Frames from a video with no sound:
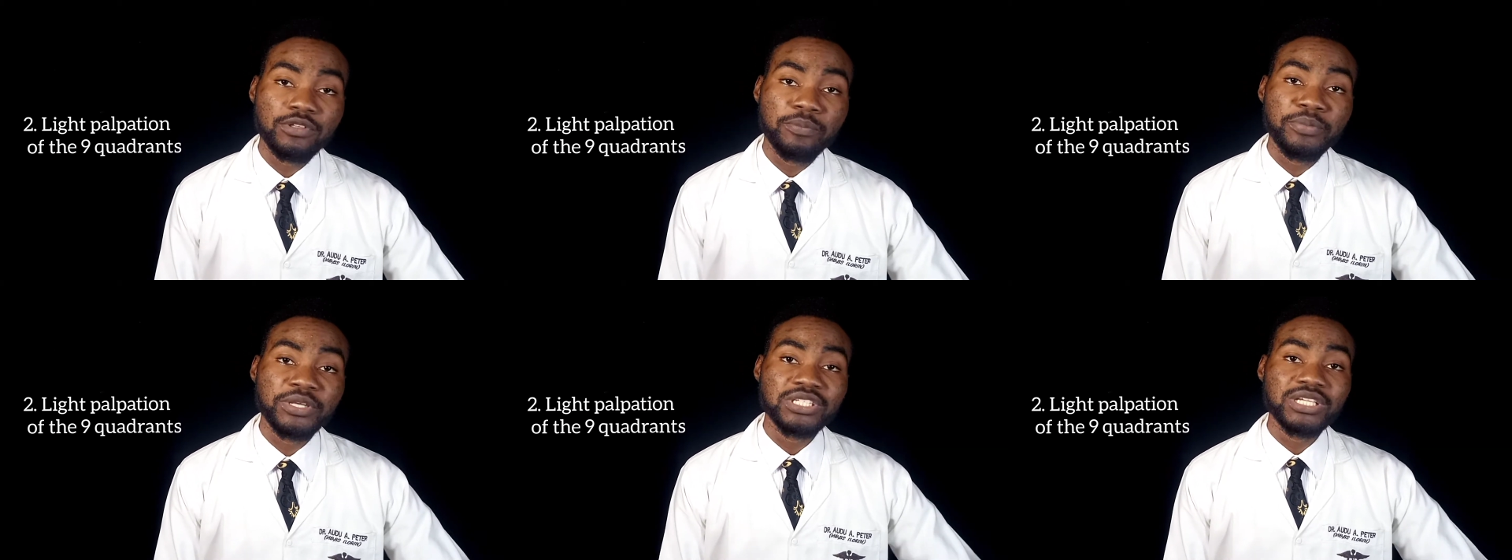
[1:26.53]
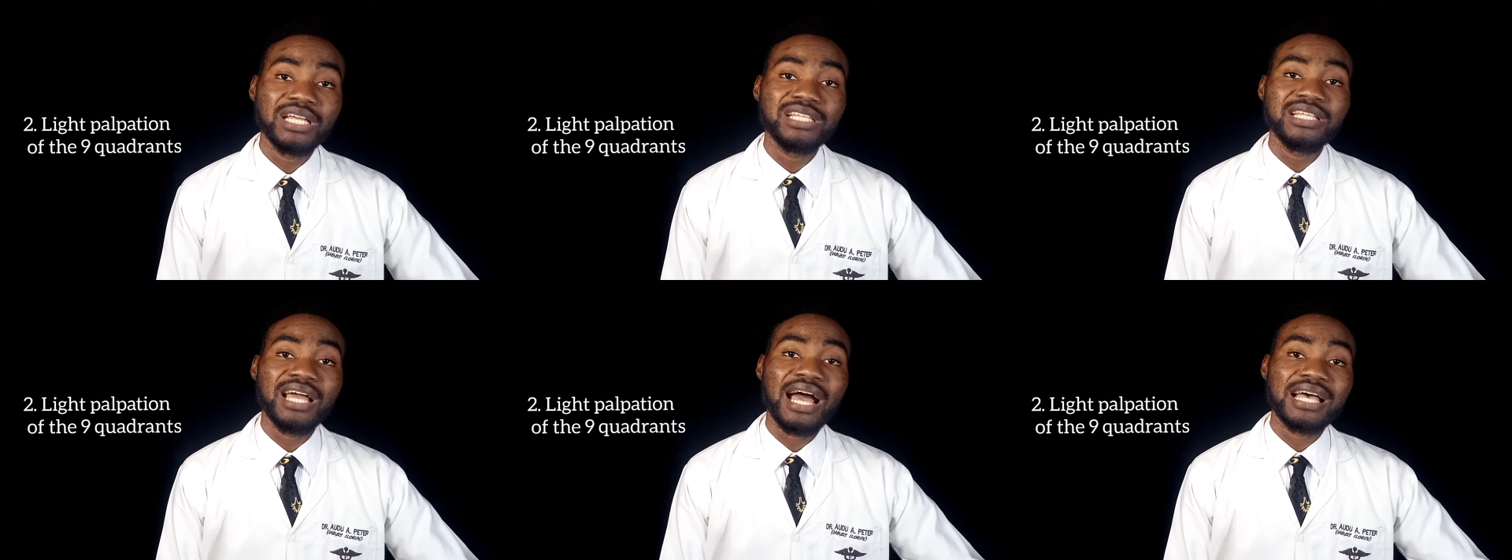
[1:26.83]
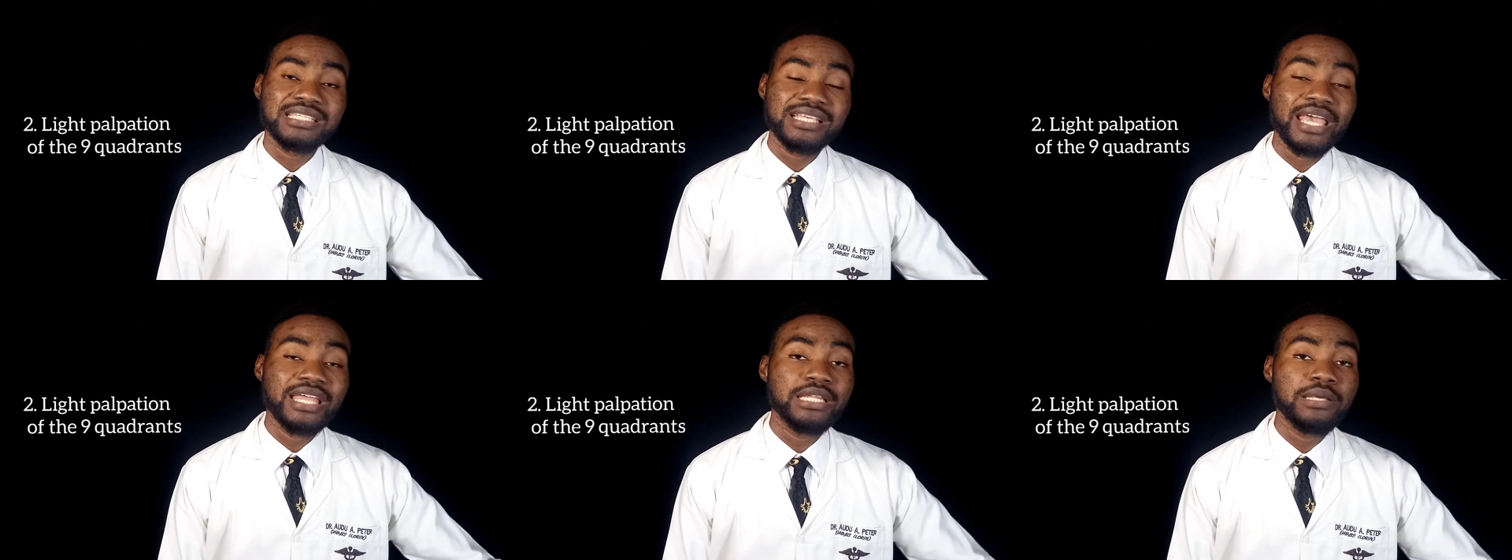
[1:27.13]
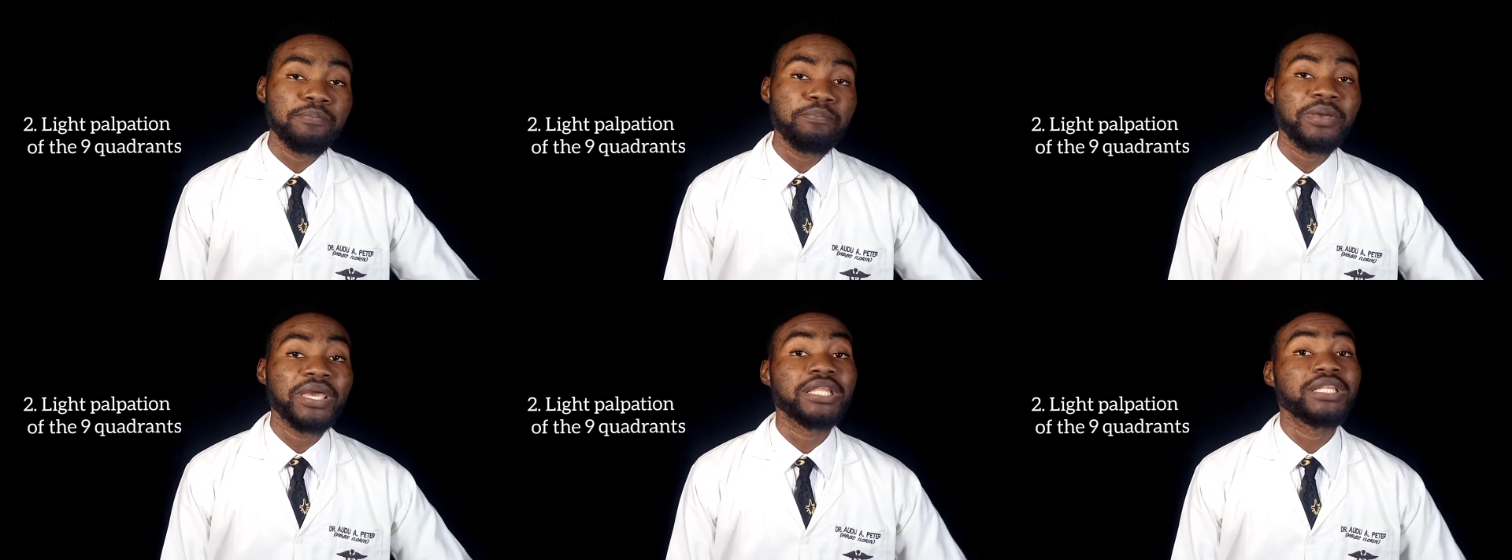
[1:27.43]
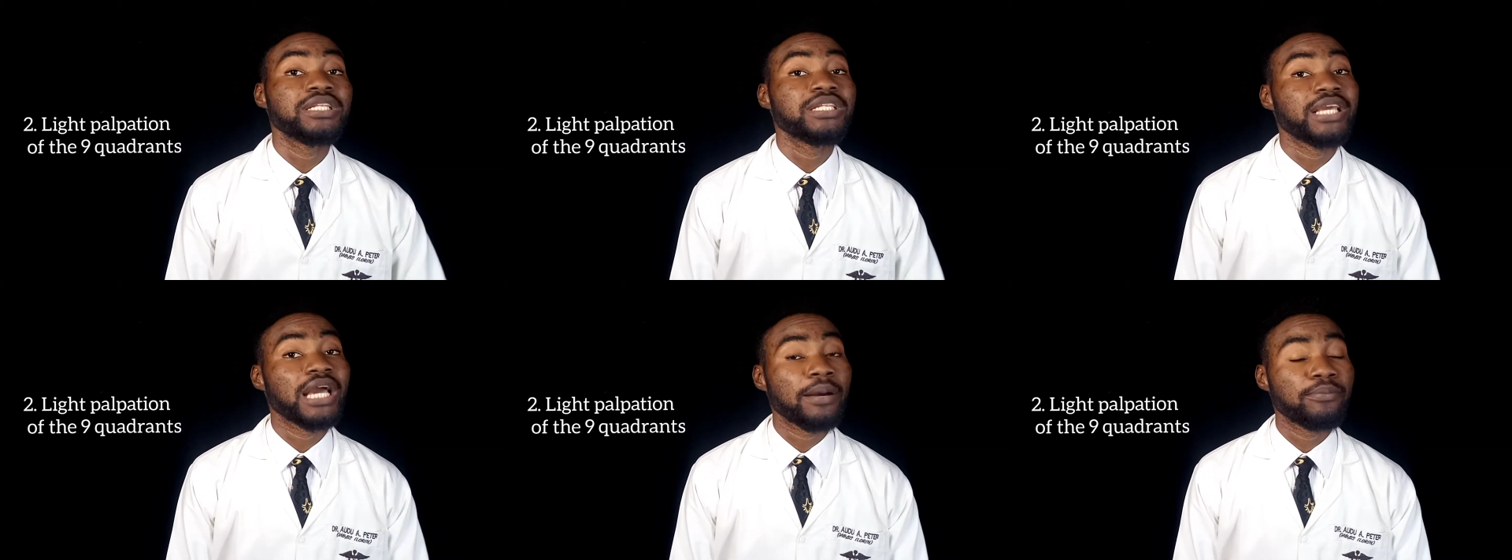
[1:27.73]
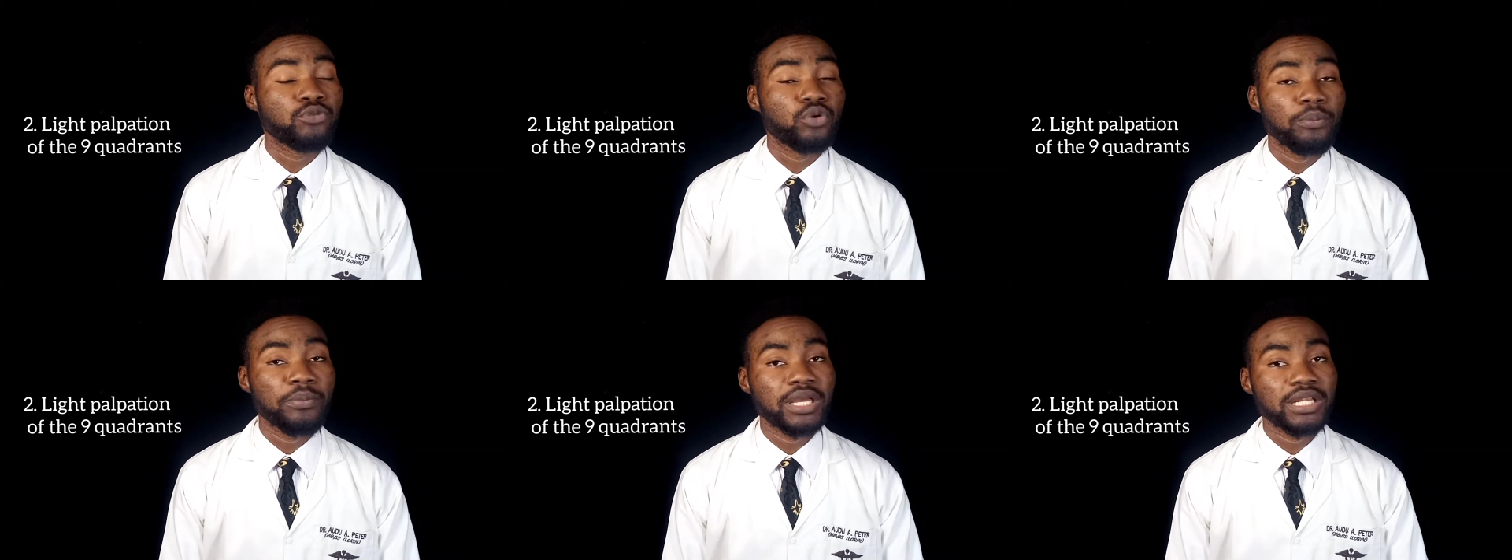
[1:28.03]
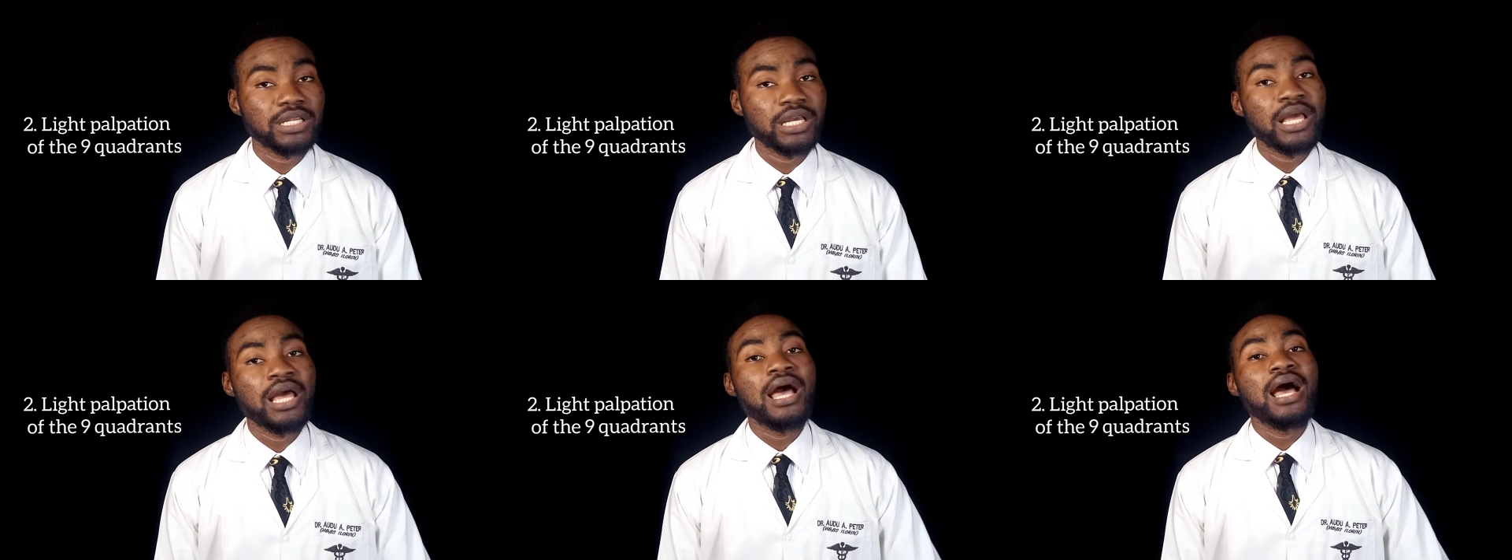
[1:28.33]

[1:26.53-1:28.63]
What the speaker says: the patient has any pain in the abdomen,